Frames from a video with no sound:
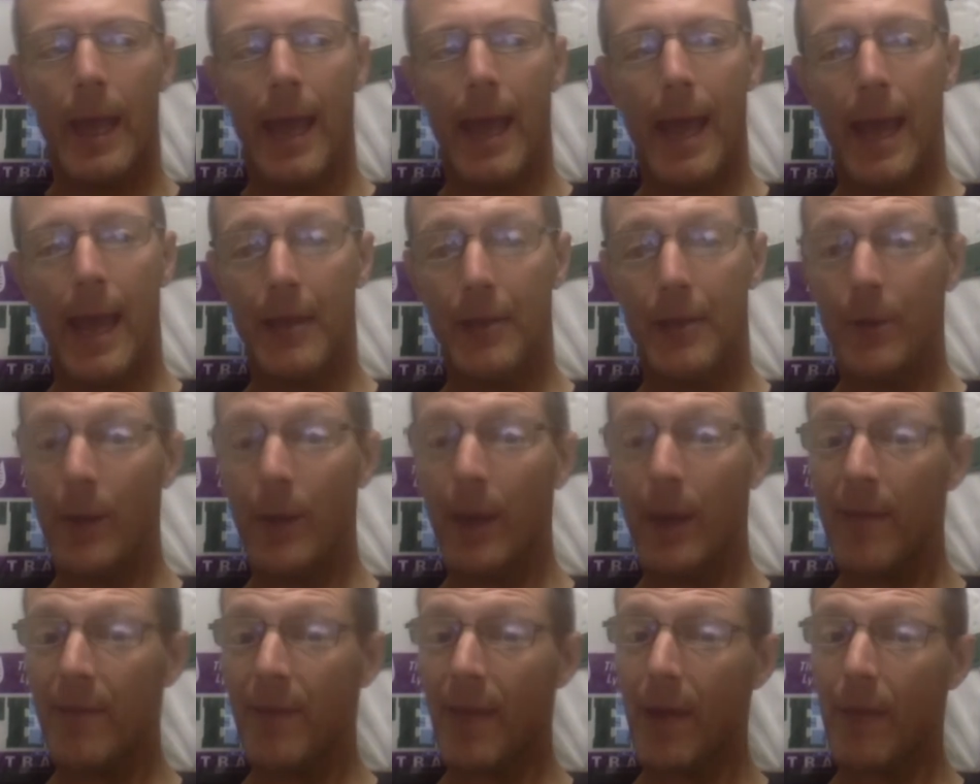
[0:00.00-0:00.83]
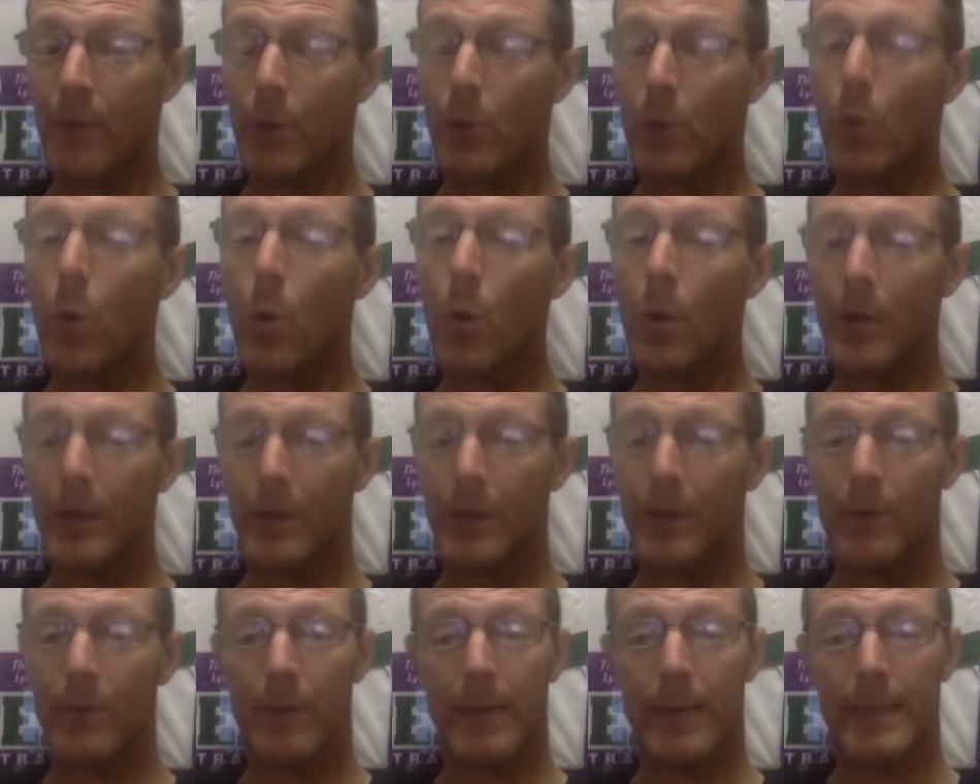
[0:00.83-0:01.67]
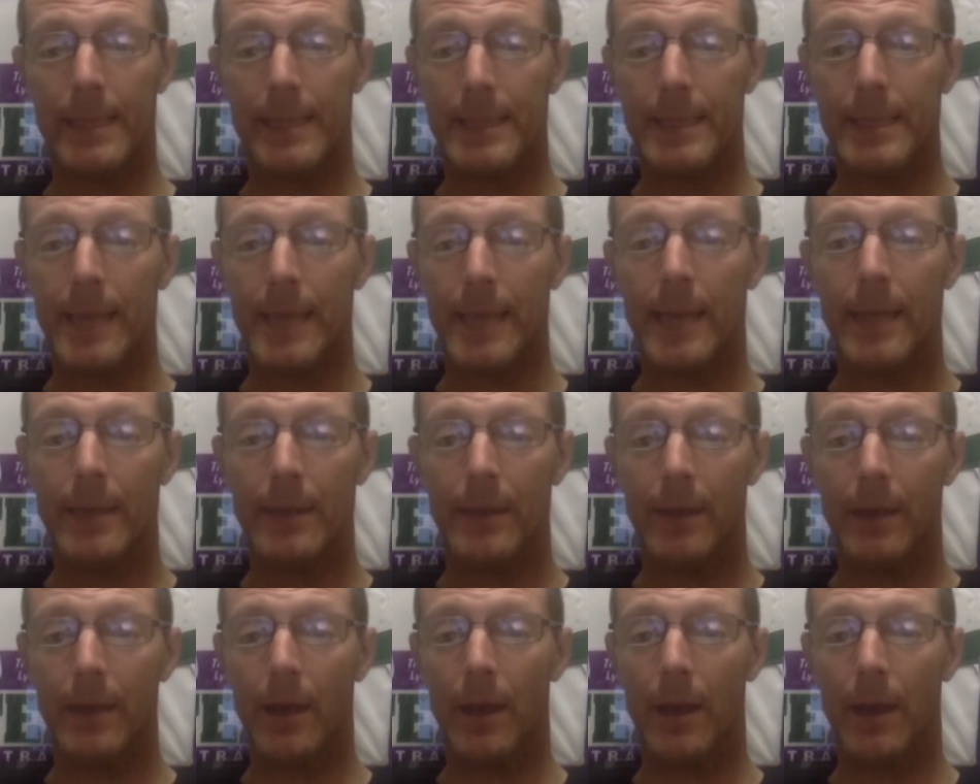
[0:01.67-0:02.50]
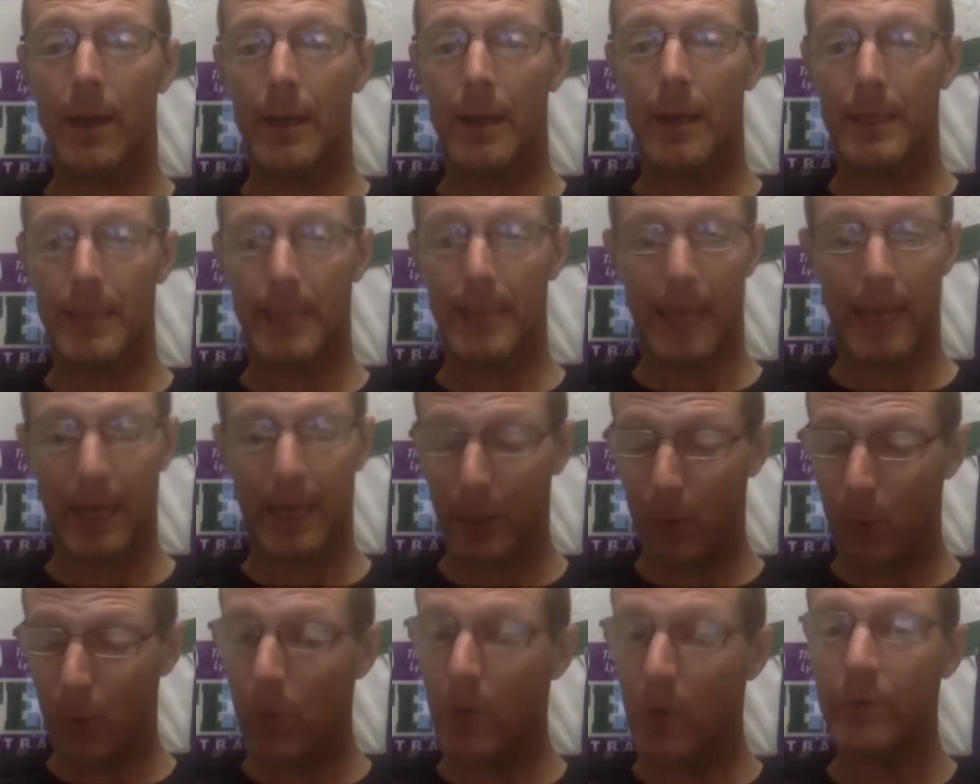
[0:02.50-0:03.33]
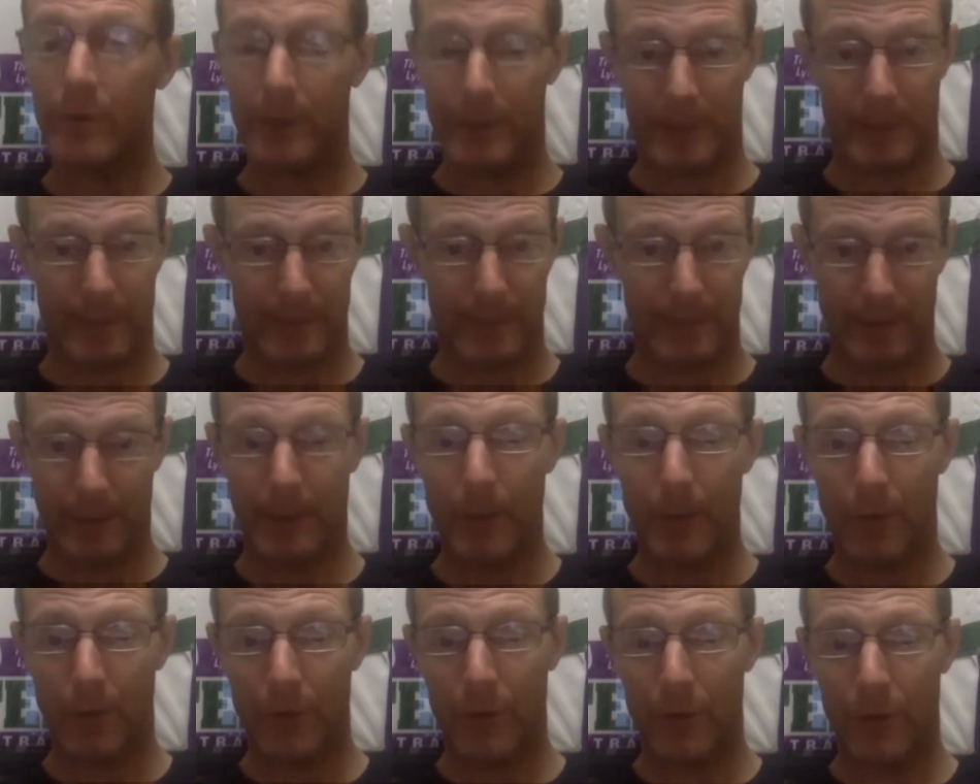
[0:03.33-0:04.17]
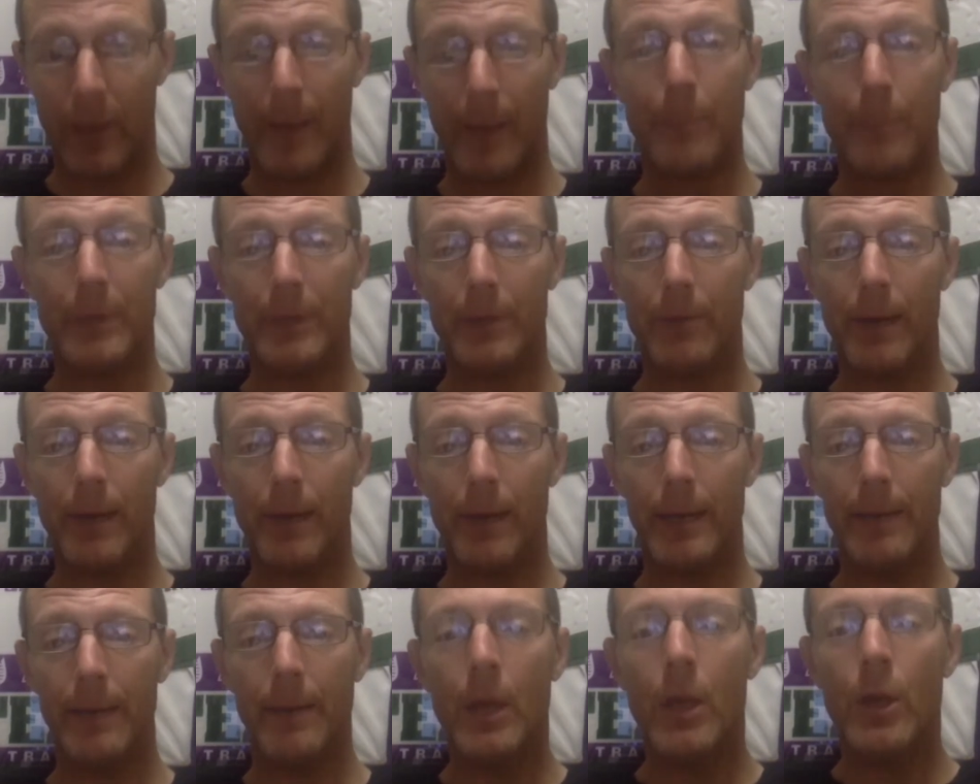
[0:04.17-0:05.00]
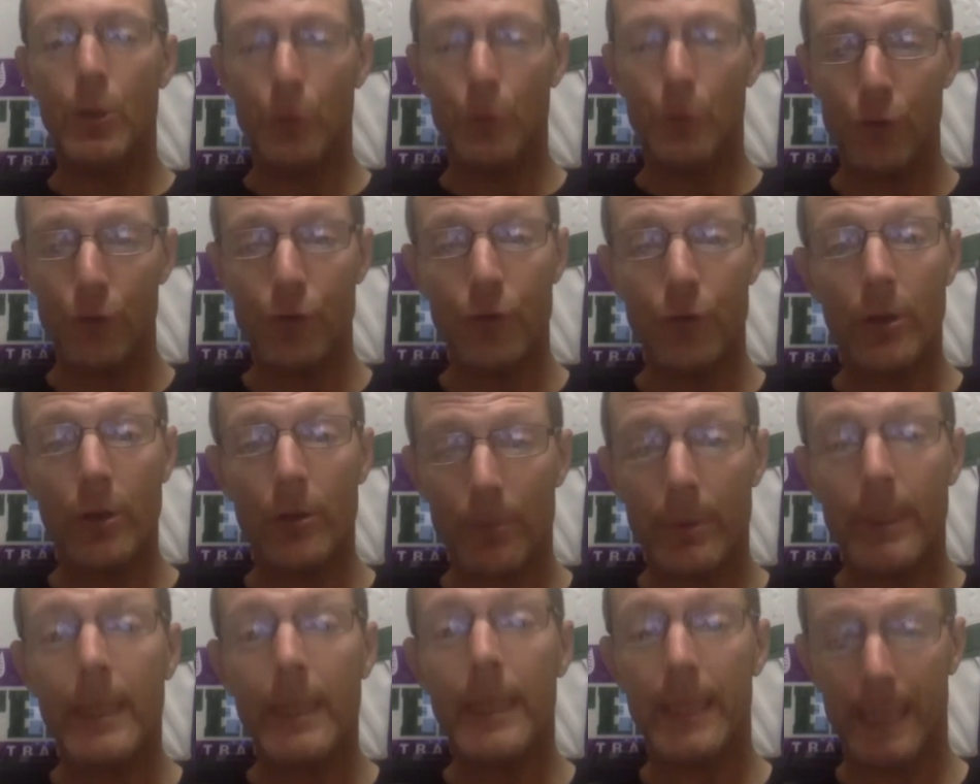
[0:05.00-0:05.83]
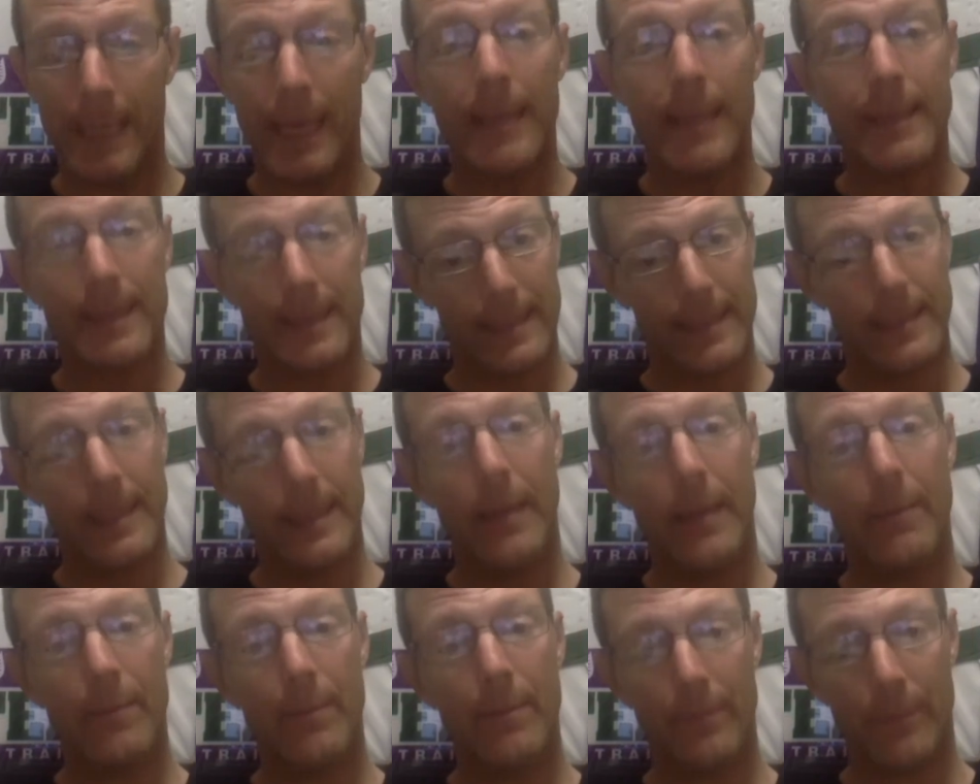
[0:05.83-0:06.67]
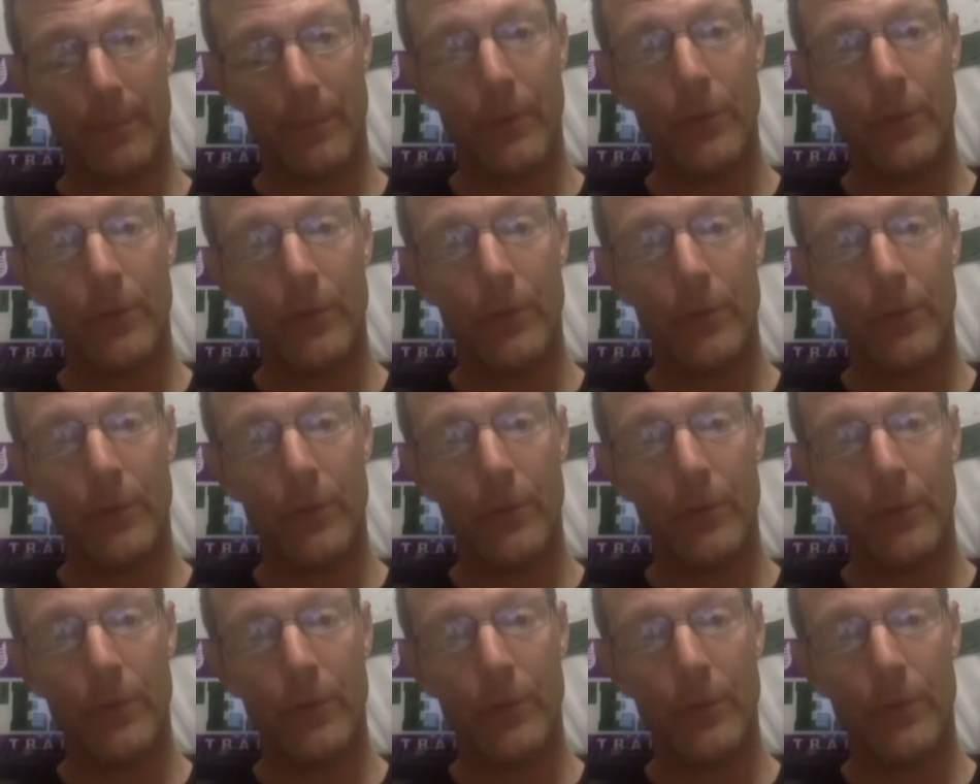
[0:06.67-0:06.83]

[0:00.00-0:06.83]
and you have that recording rate set at an equivalent sampling rate, you should really get the same